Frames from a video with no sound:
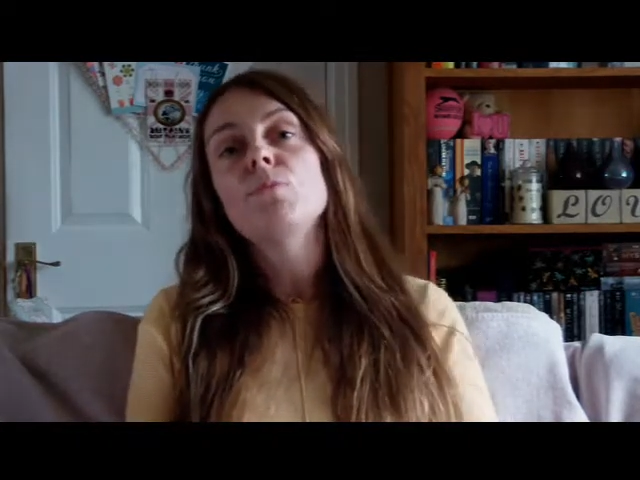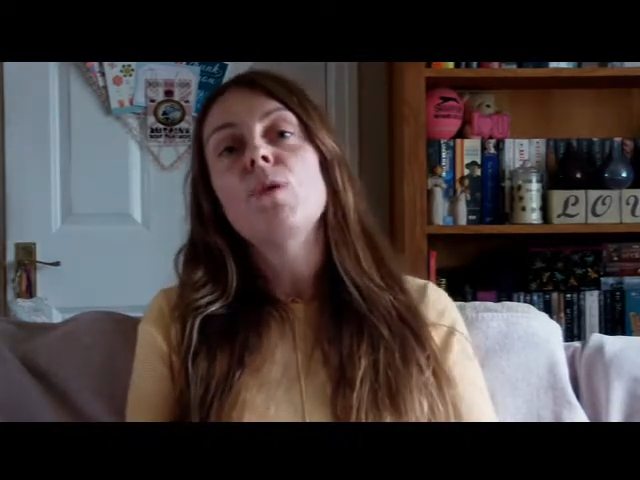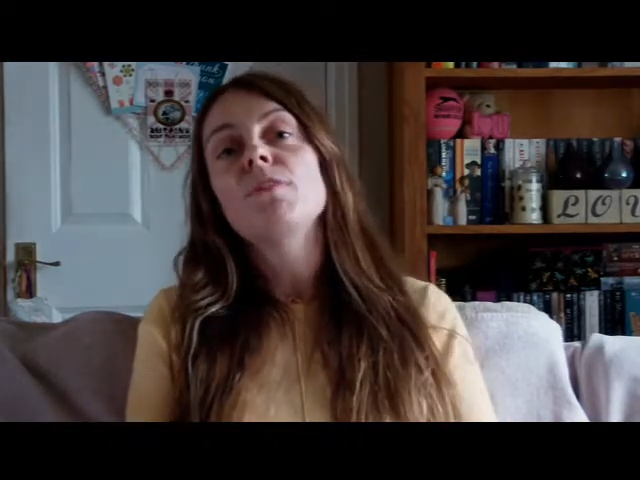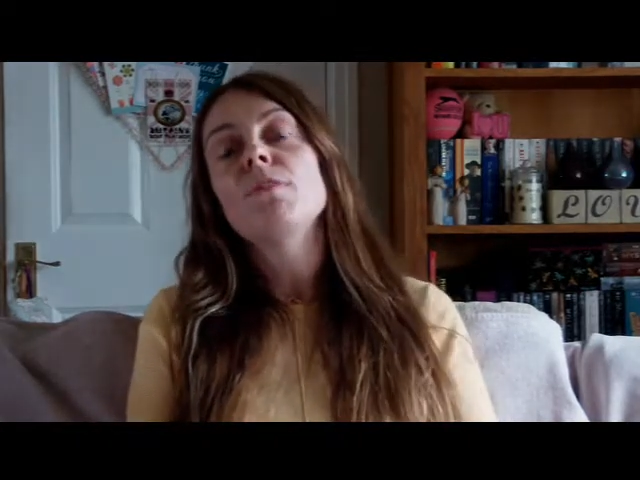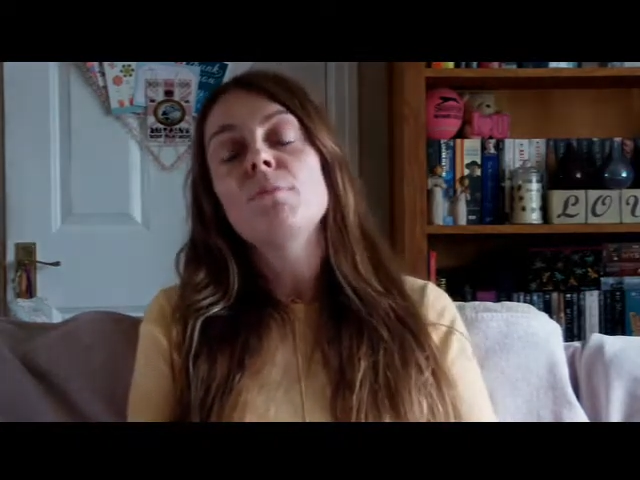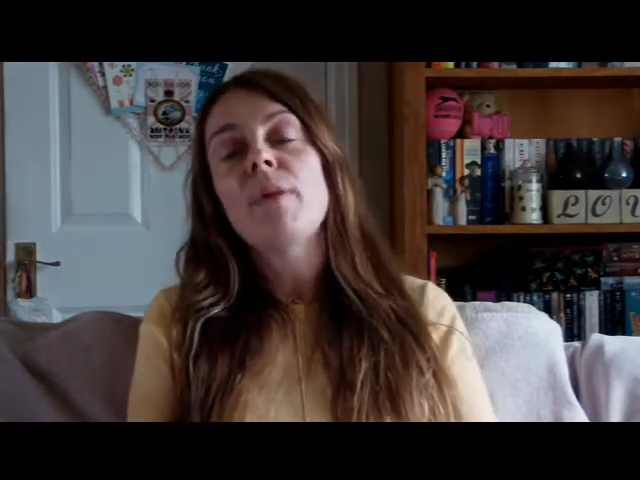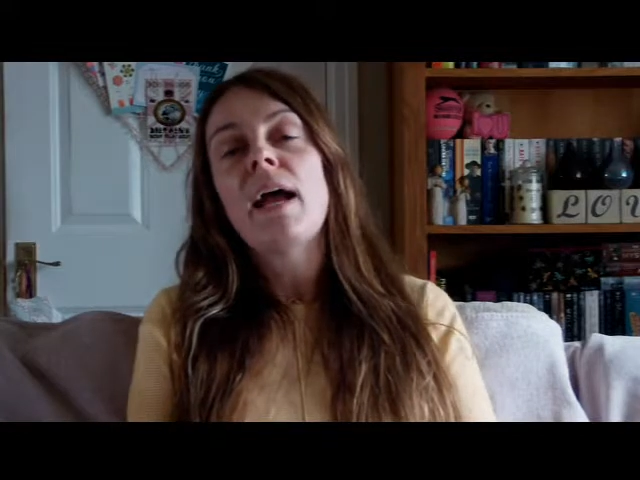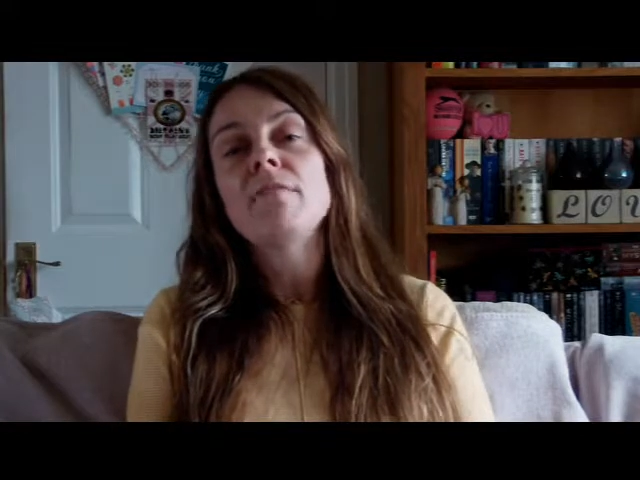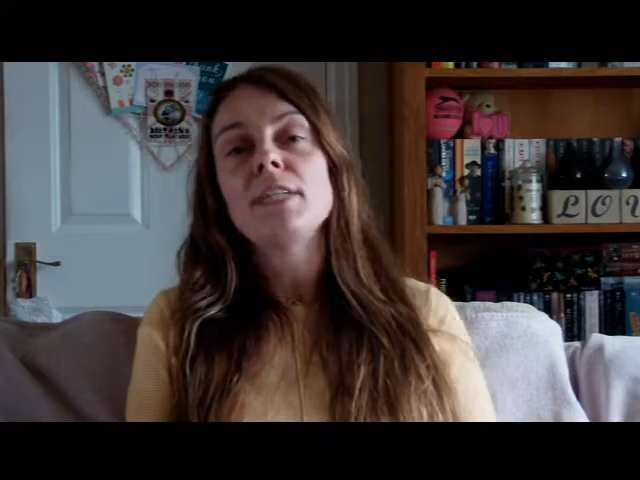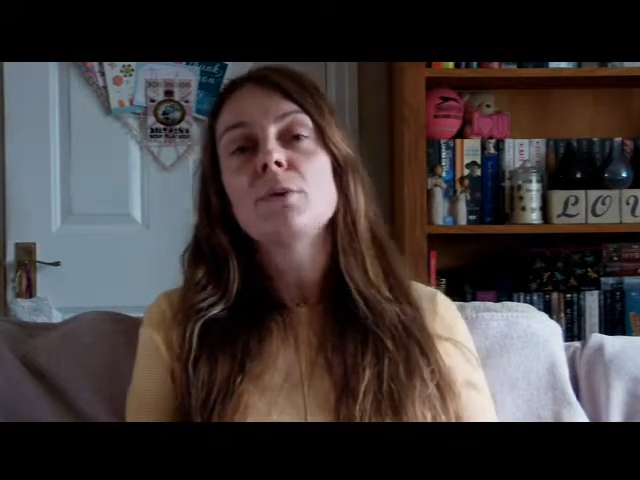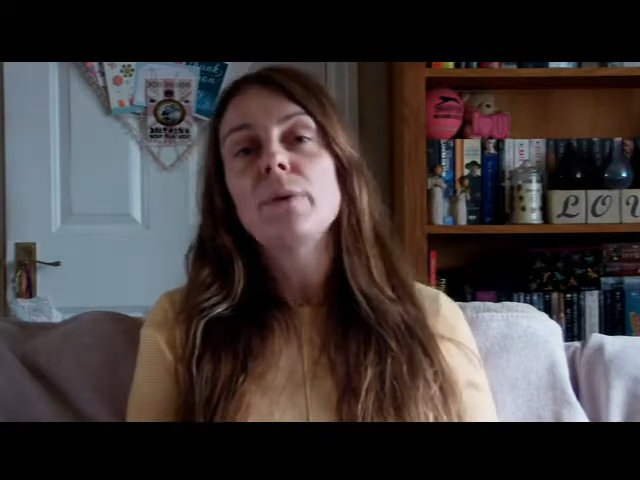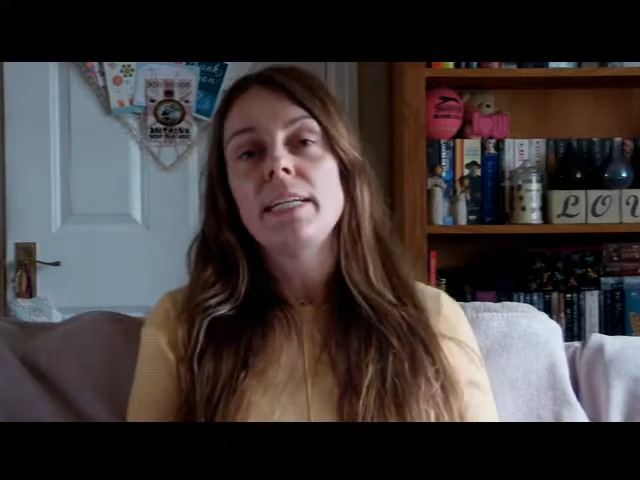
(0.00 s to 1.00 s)
was
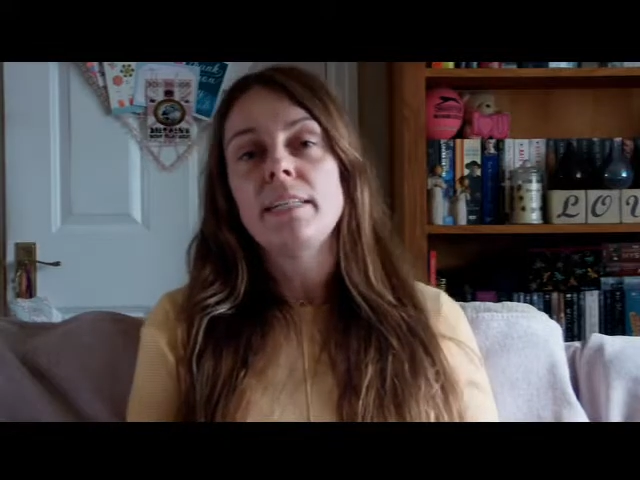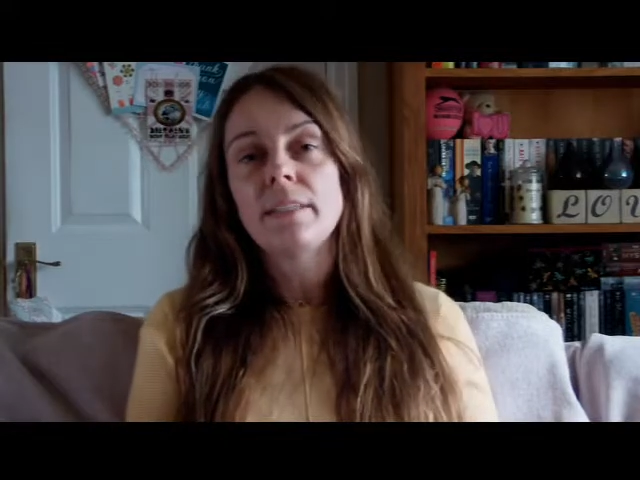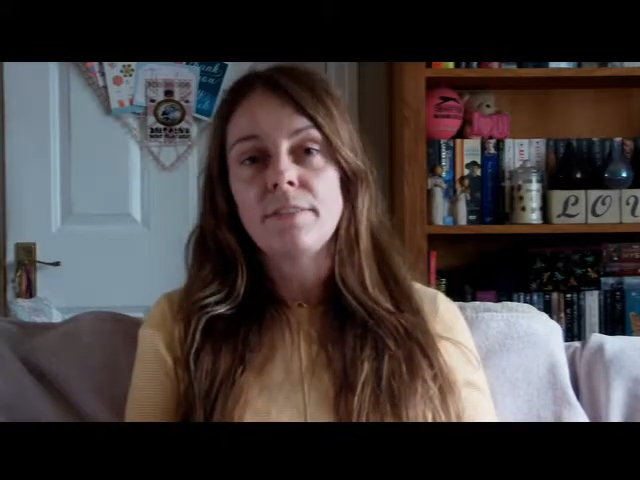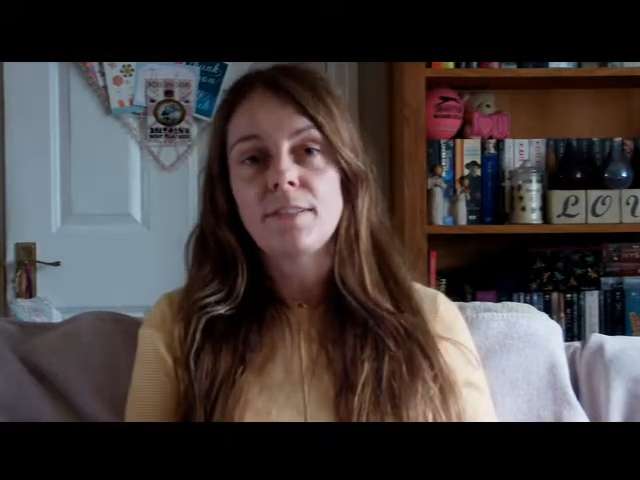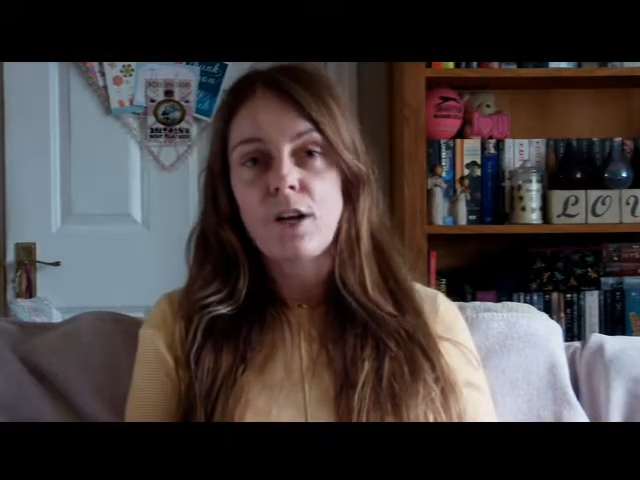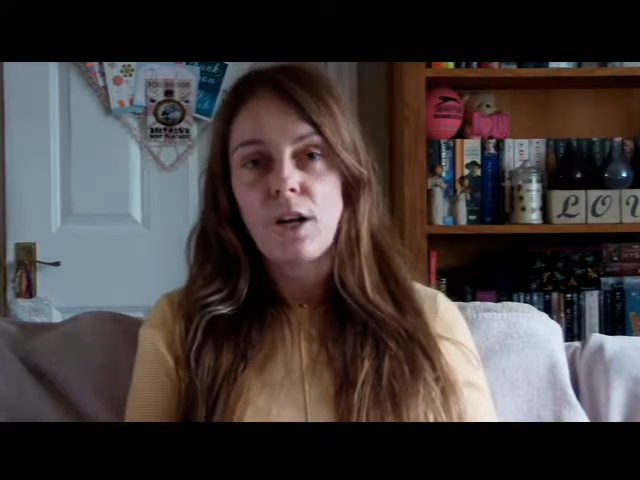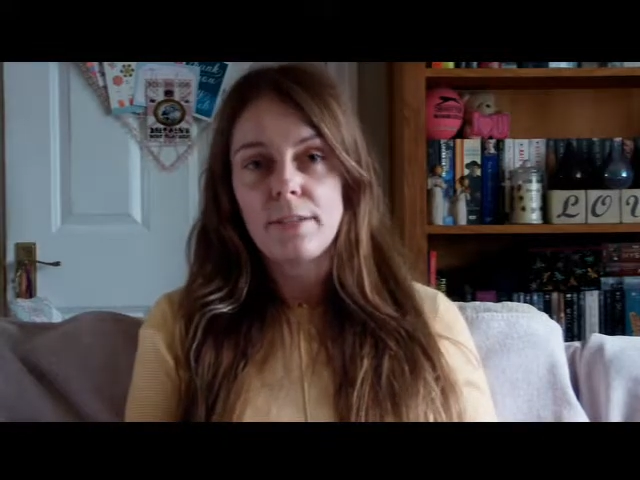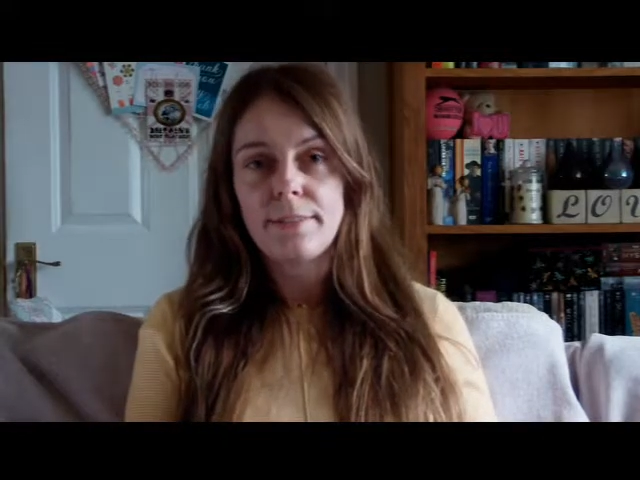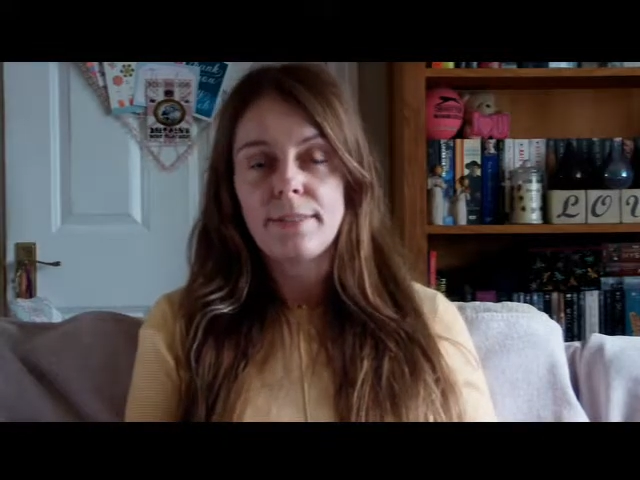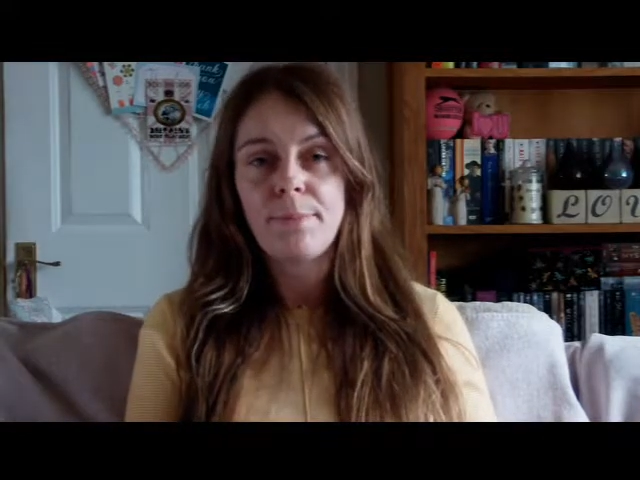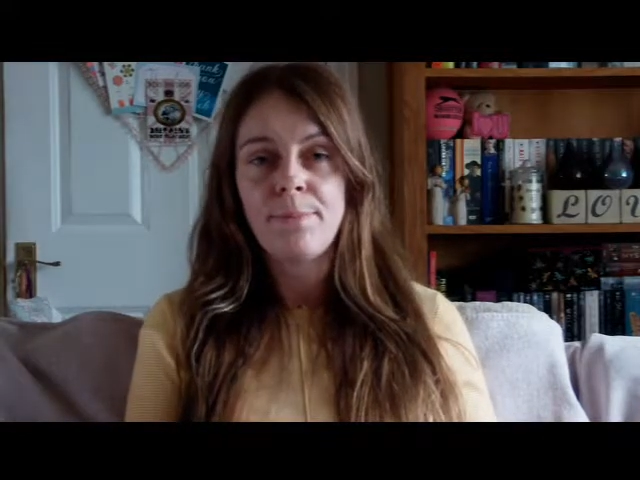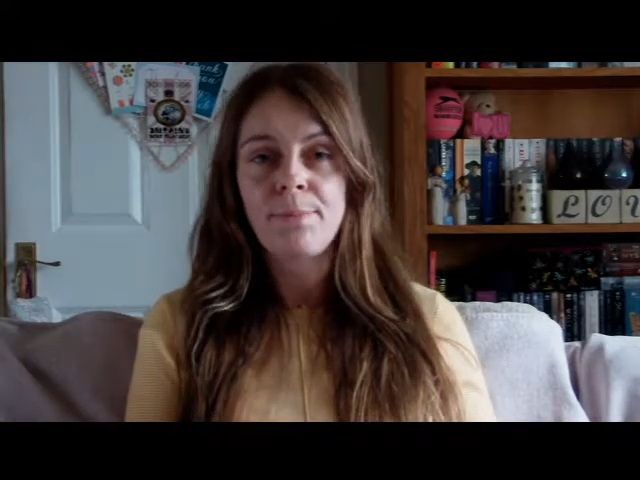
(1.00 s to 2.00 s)
Mary Queen of
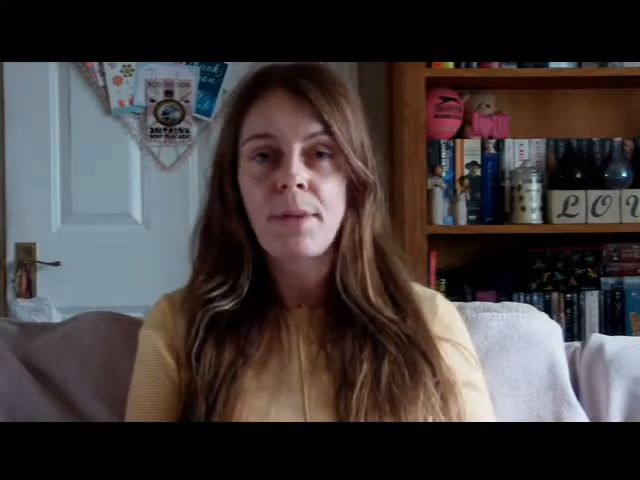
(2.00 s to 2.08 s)
Scots.